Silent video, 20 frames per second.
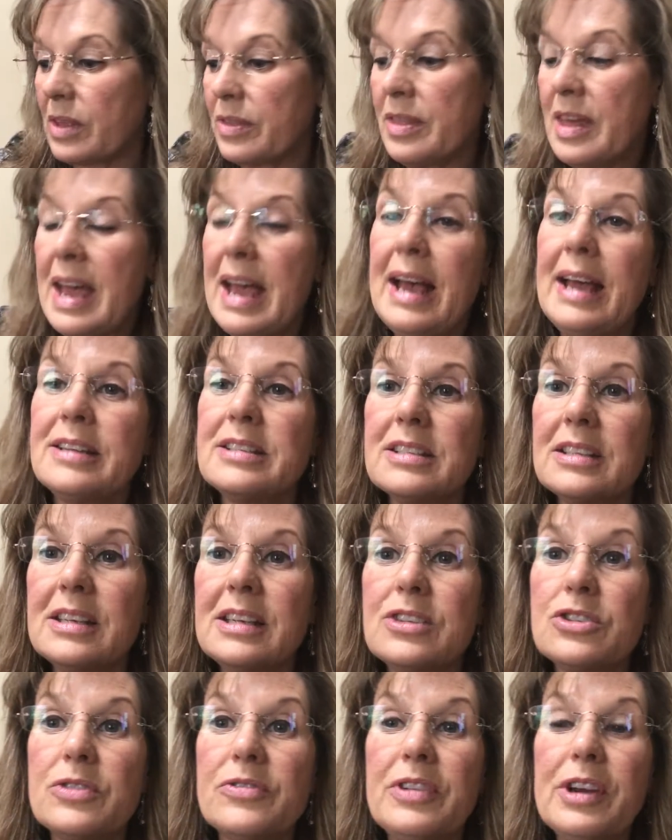that
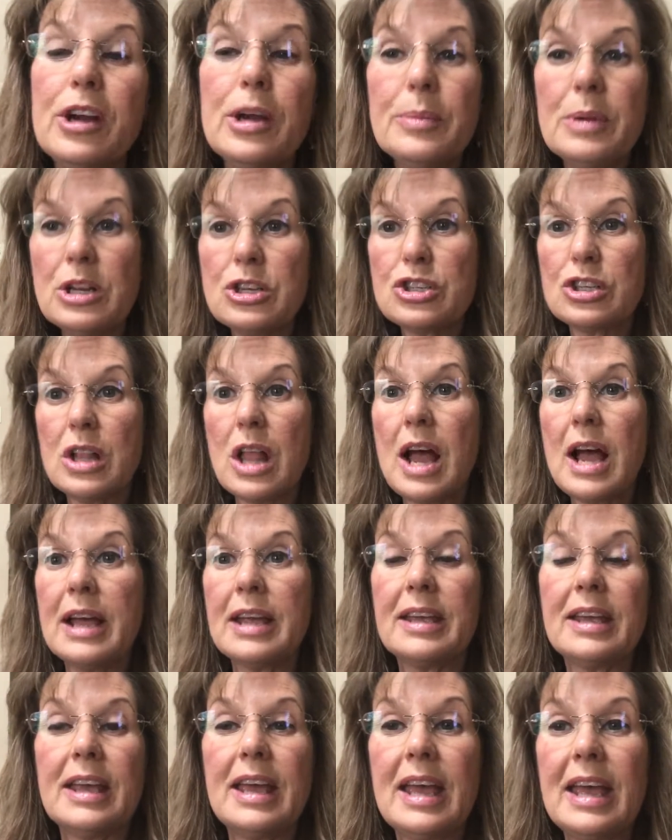is very much
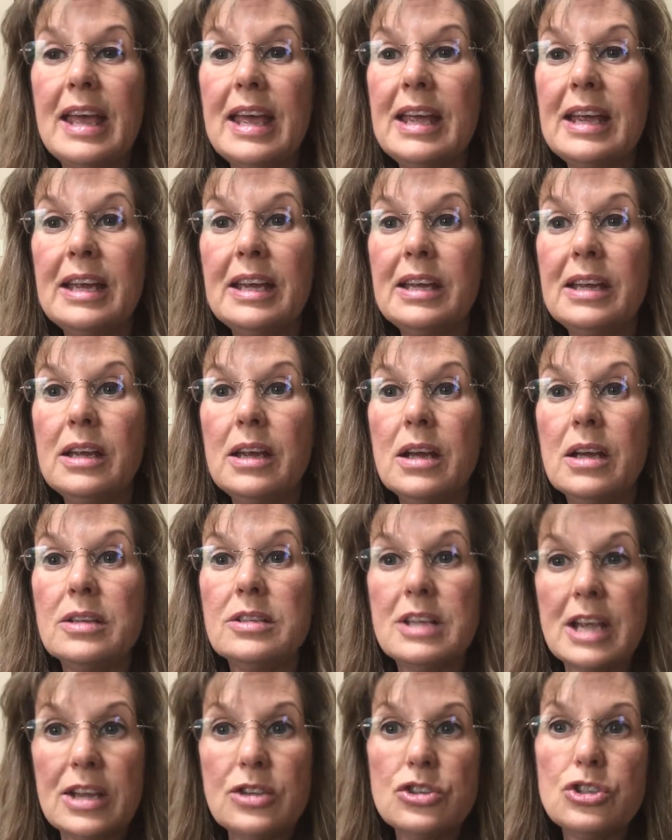like a
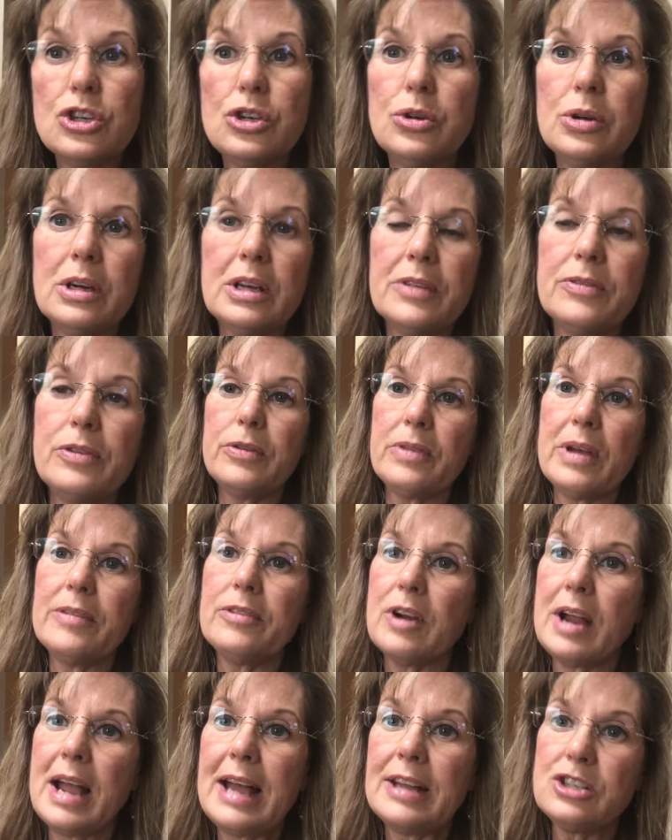TENS unit. you've
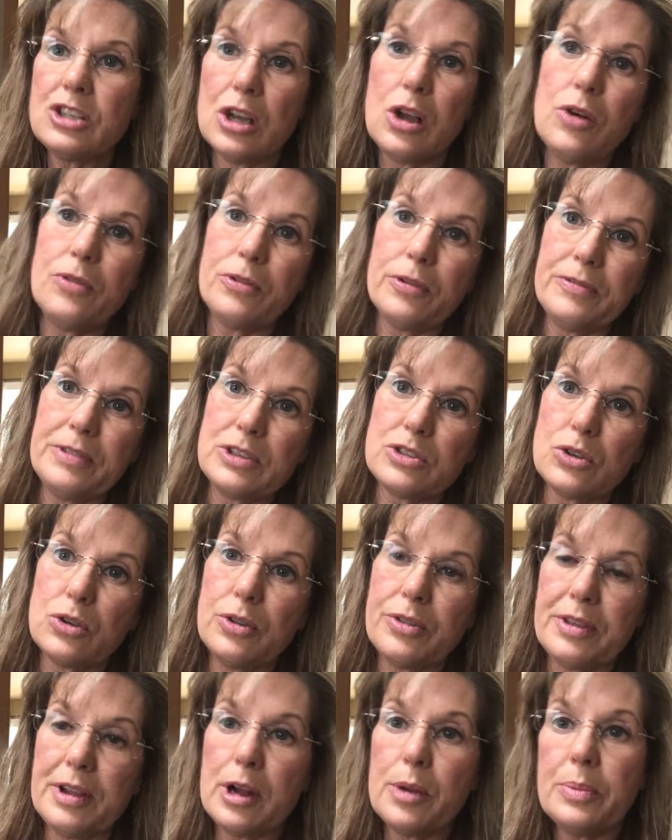ever had to go for
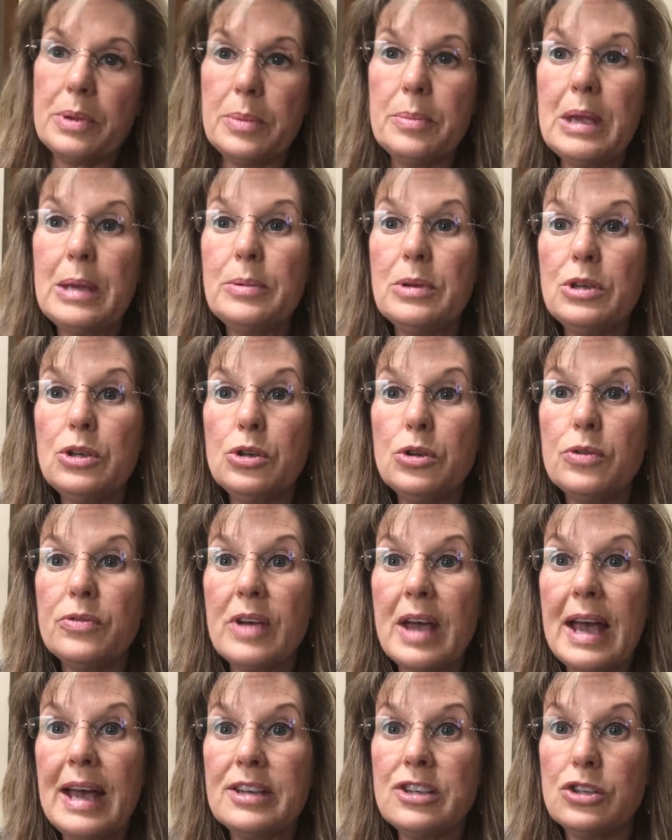physical therapy, maybe you've
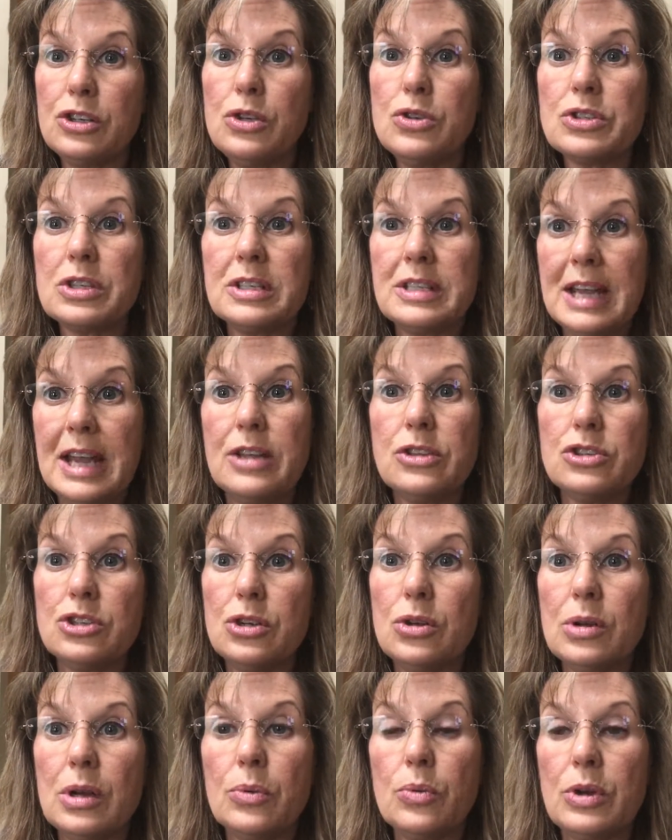had to use a TENS
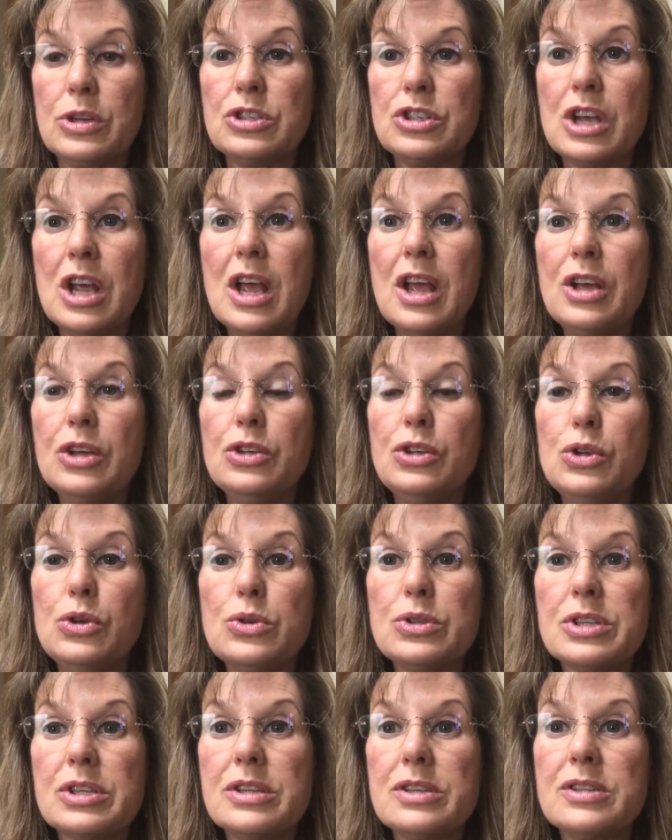unit, which
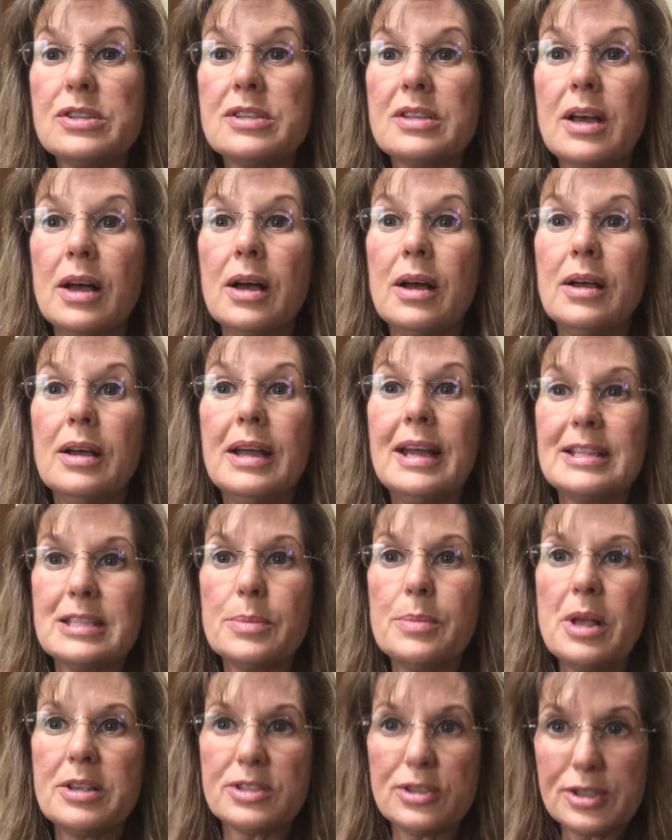uses, it's
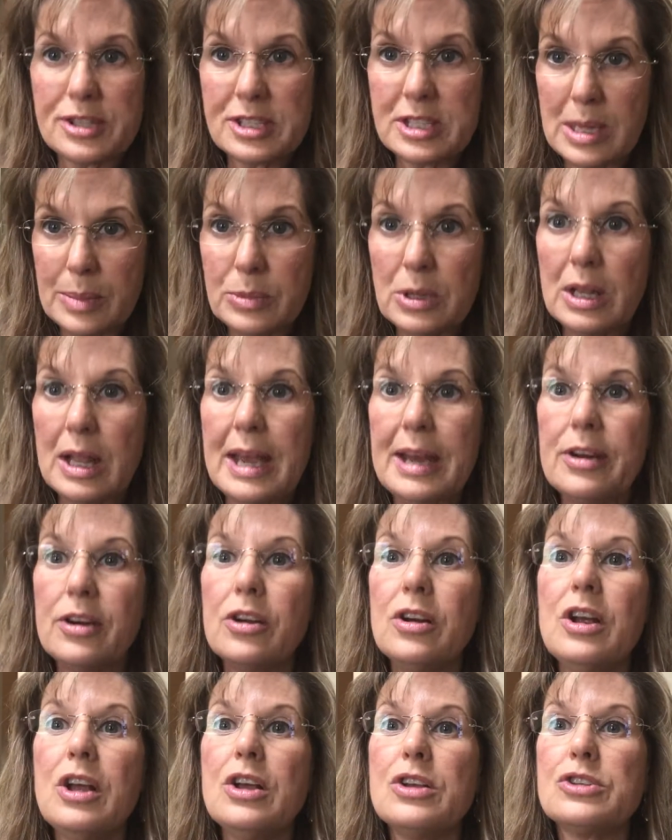a muscle
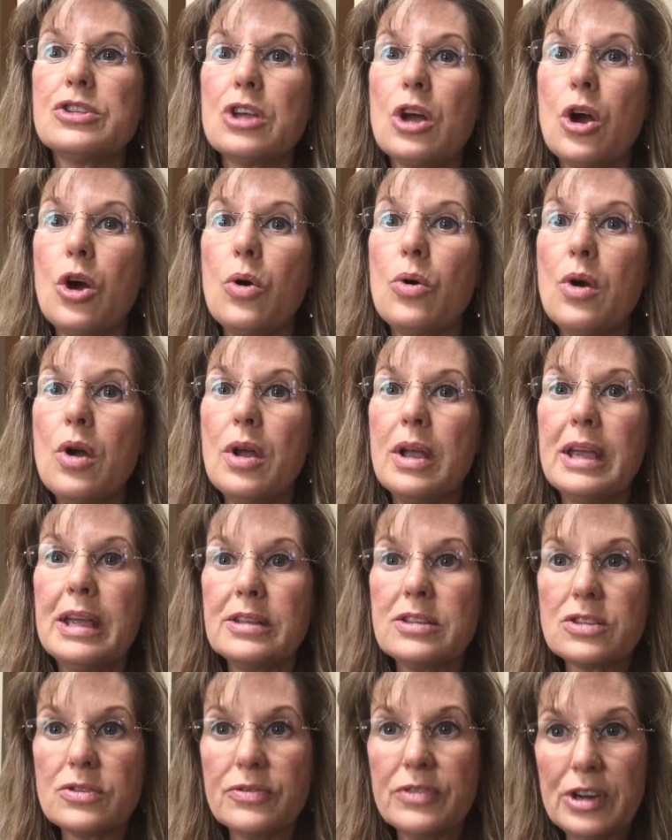stimulator, so
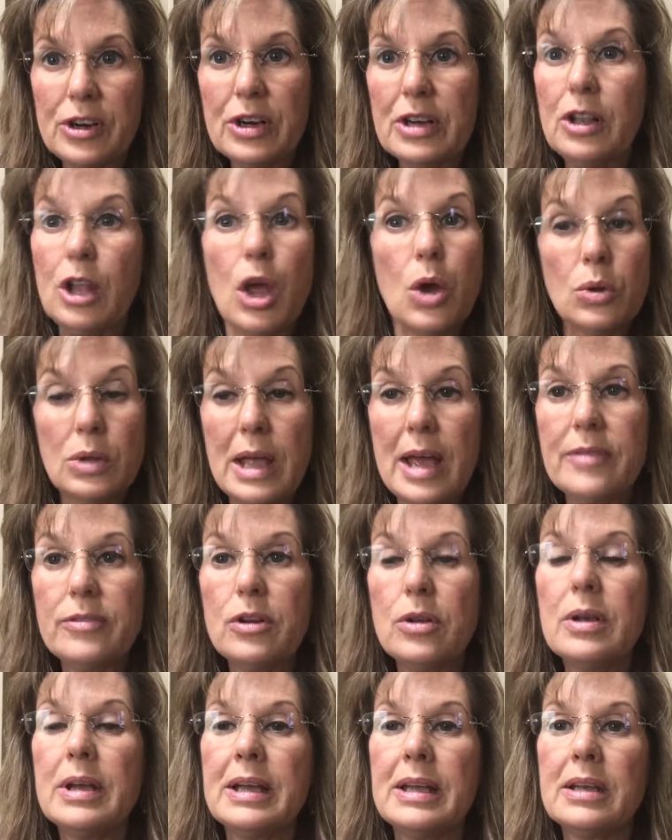it's very low
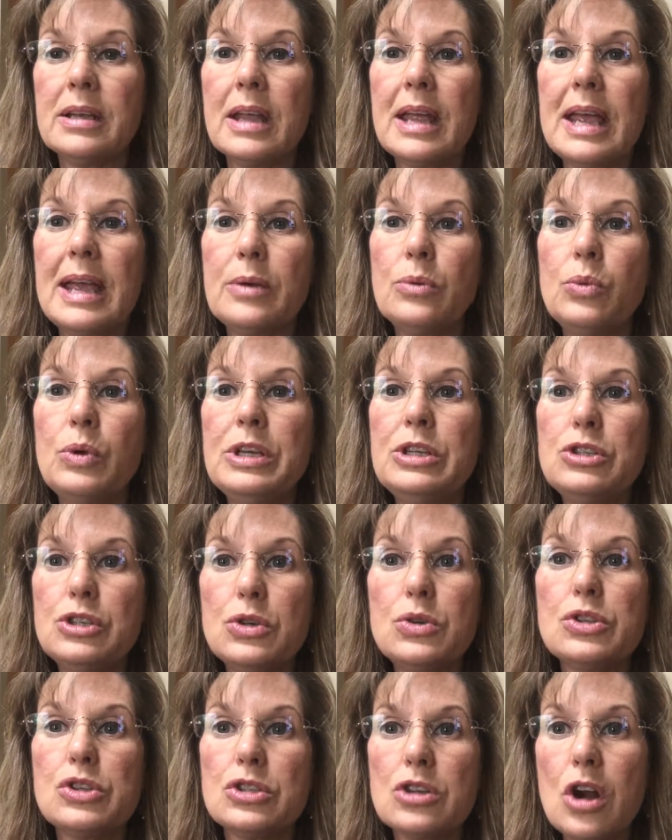level, and we
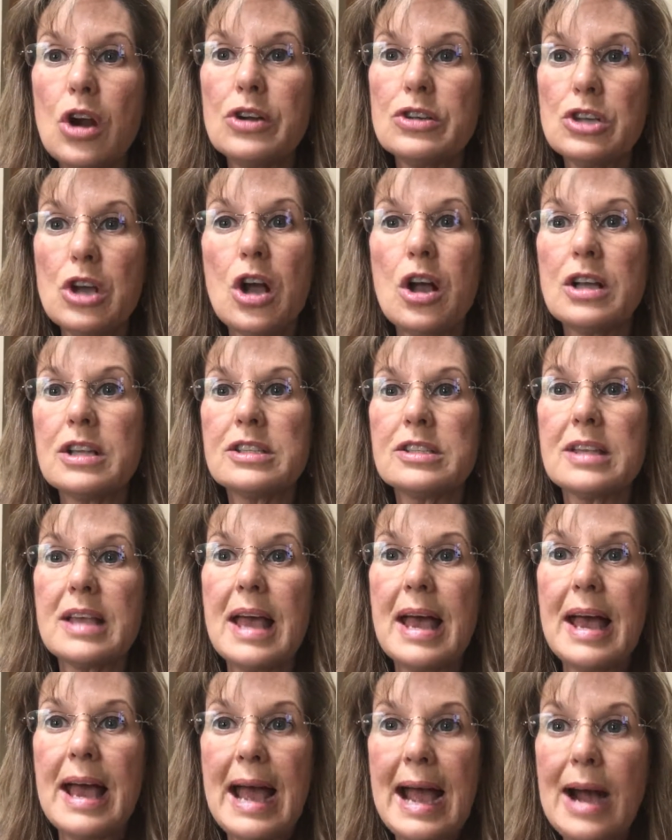do start dogs
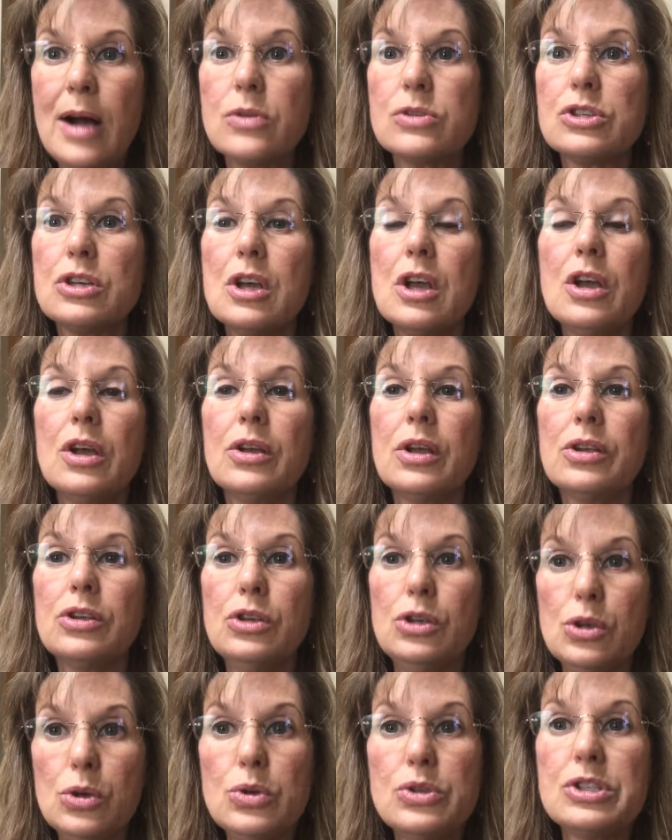out
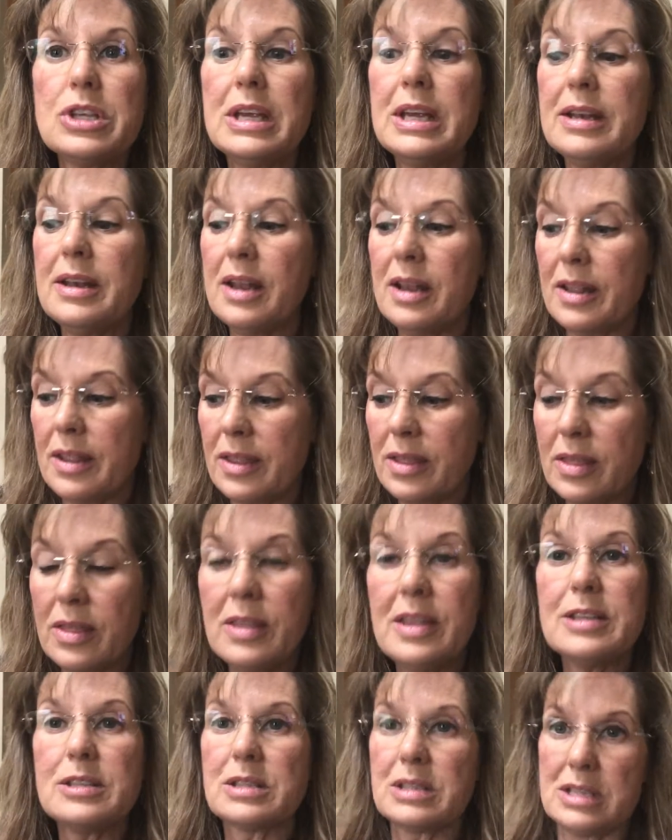using
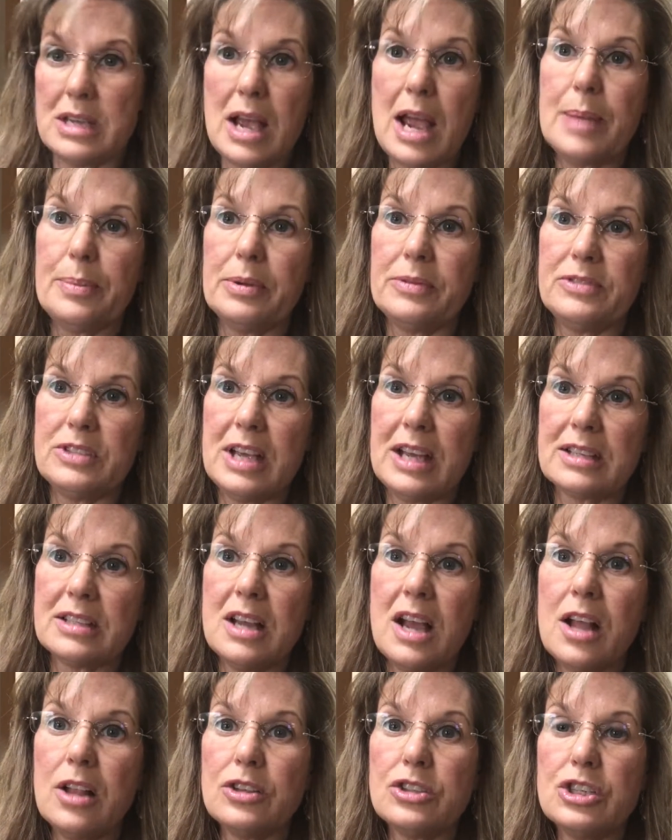this type of
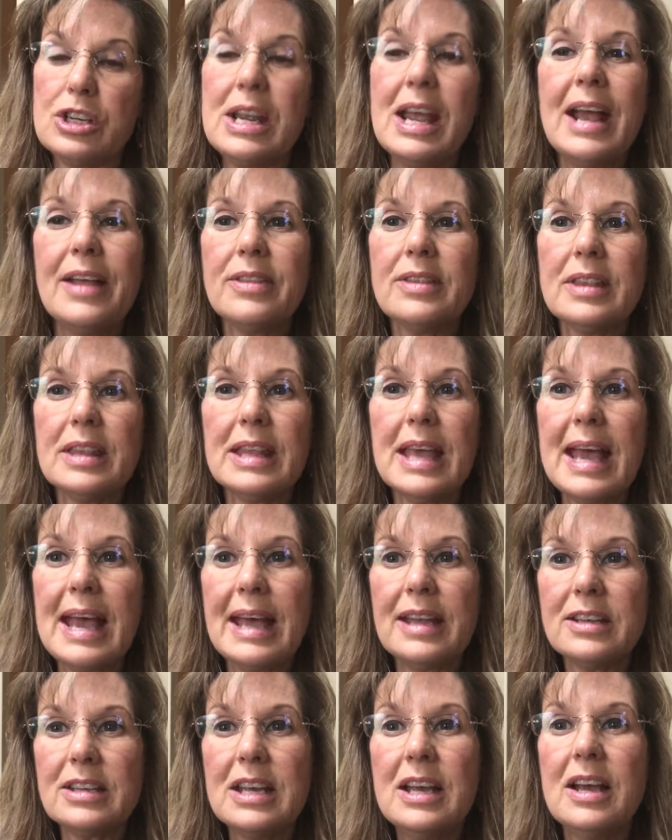technology
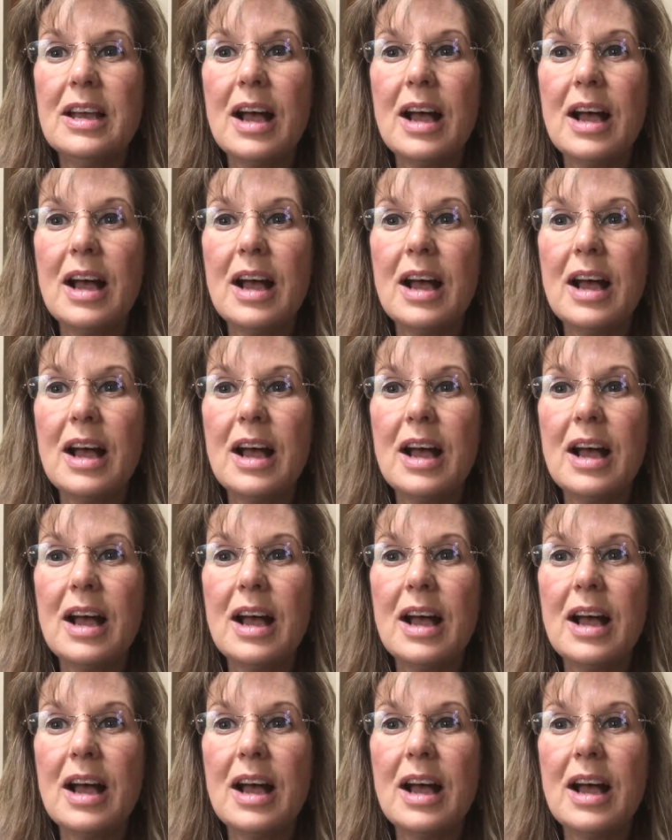at